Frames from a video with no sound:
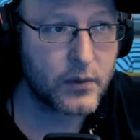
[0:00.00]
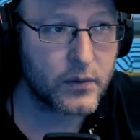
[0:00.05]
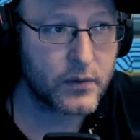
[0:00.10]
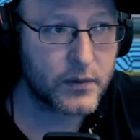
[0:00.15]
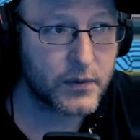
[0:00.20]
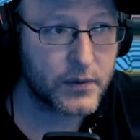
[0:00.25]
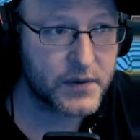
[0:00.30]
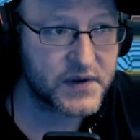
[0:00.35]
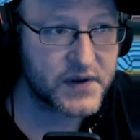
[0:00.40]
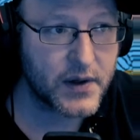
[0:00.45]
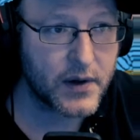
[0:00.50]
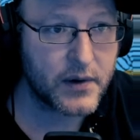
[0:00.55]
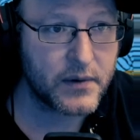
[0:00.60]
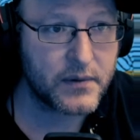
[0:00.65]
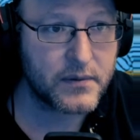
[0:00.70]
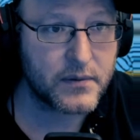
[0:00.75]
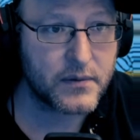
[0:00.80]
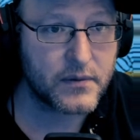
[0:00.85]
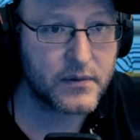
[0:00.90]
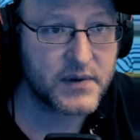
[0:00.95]
We're
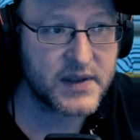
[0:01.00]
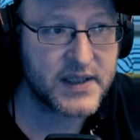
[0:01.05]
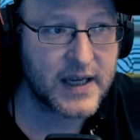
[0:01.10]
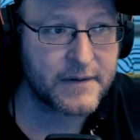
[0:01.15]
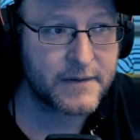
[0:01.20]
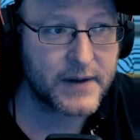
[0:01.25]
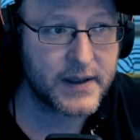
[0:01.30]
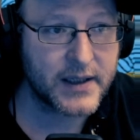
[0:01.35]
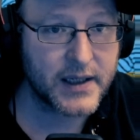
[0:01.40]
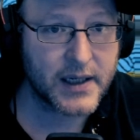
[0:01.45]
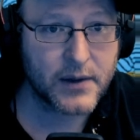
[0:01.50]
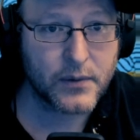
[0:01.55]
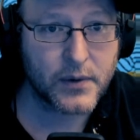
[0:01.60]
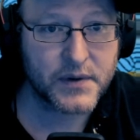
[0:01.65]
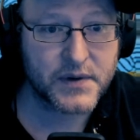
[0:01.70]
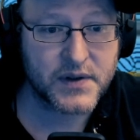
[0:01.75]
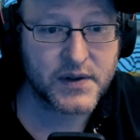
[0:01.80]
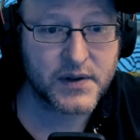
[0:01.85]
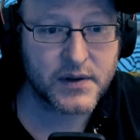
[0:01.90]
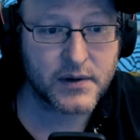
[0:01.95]
also definitely going to
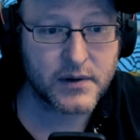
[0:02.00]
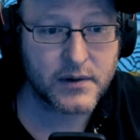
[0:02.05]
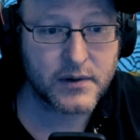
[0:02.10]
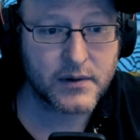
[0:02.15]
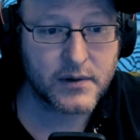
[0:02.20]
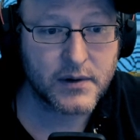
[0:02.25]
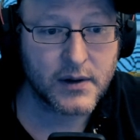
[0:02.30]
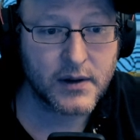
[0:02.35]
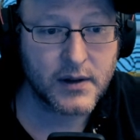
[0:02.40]
want to